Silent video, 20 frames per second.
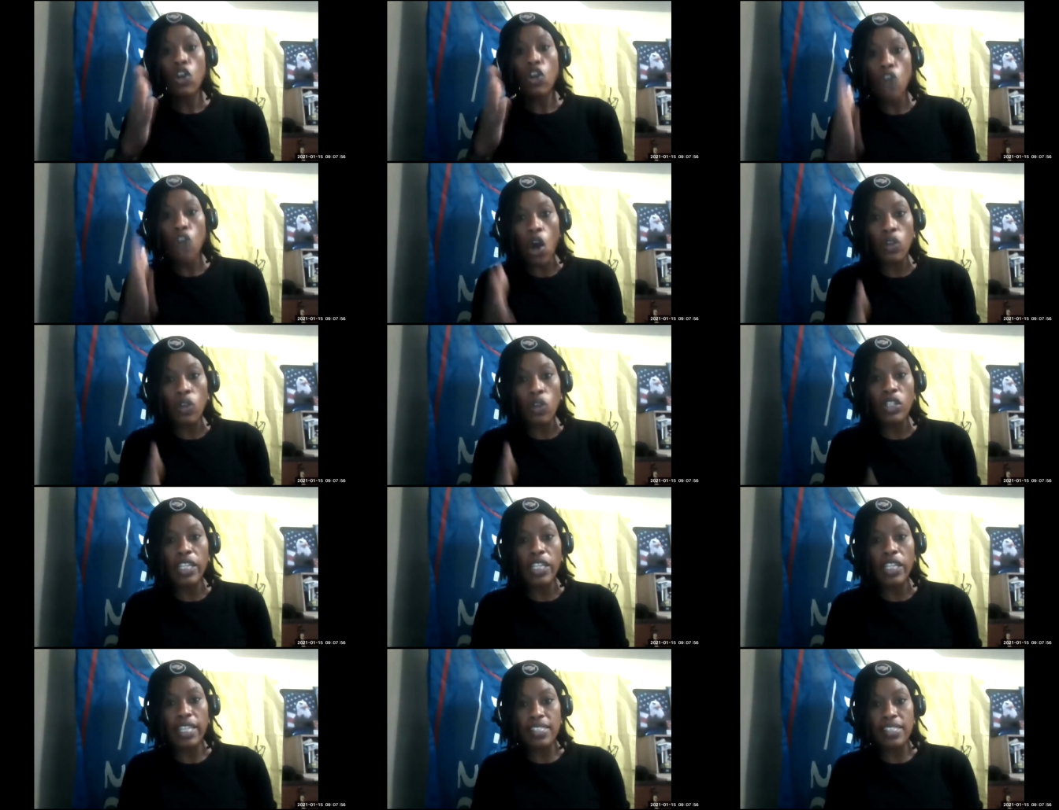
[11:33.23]
Go
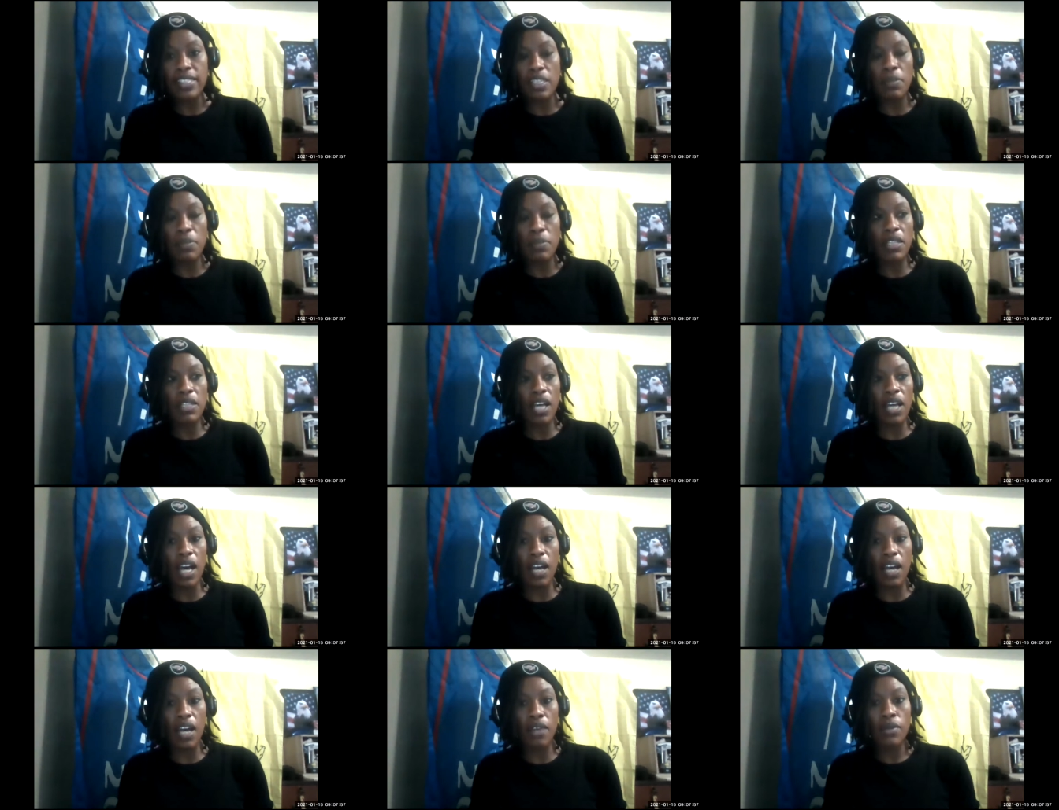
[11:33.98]
look at some of
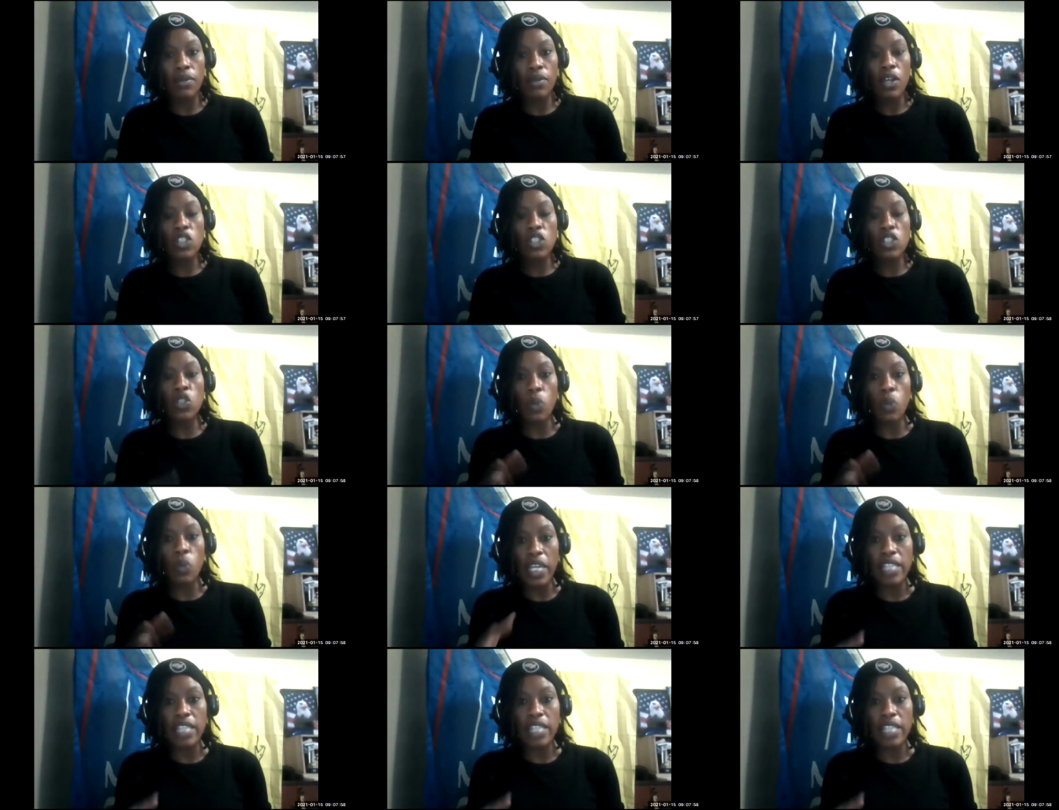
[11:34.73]
the
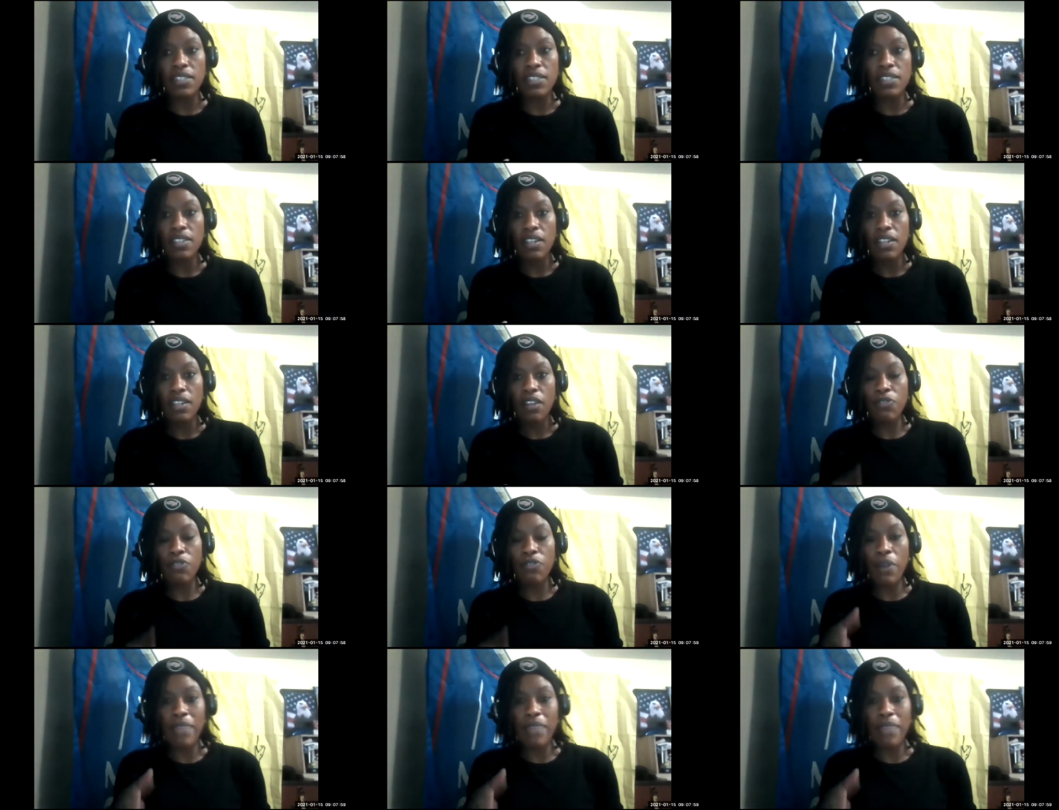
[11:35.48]
tweets
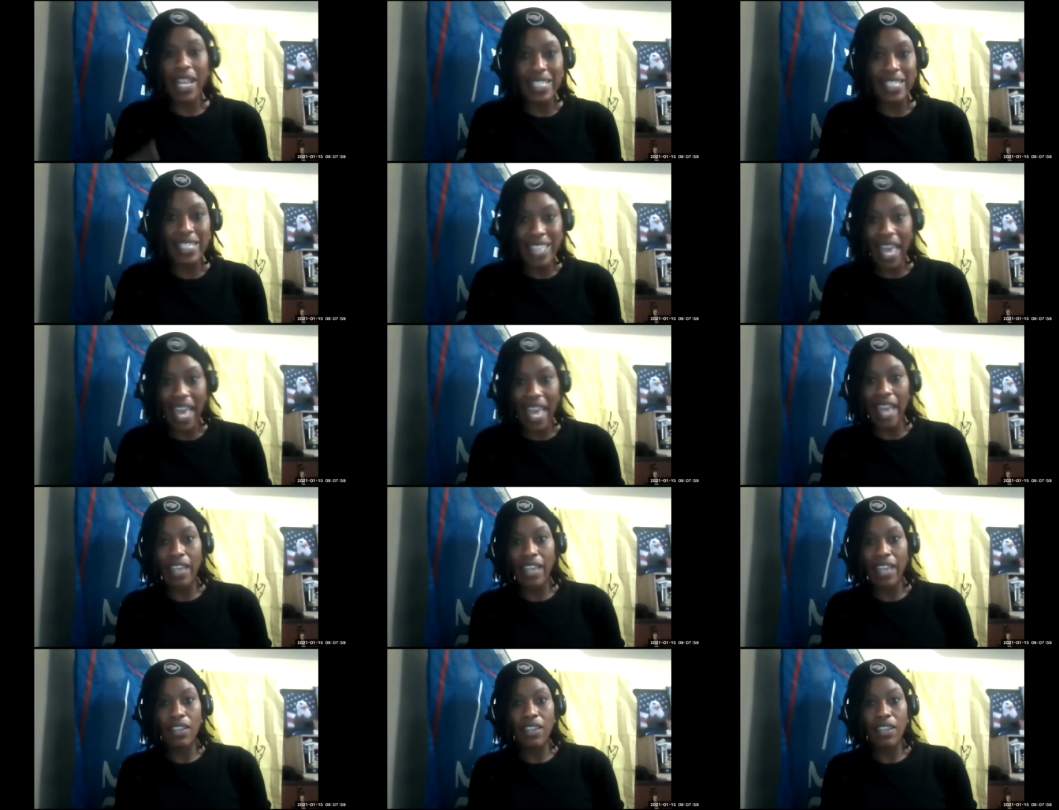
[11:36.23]
from that day.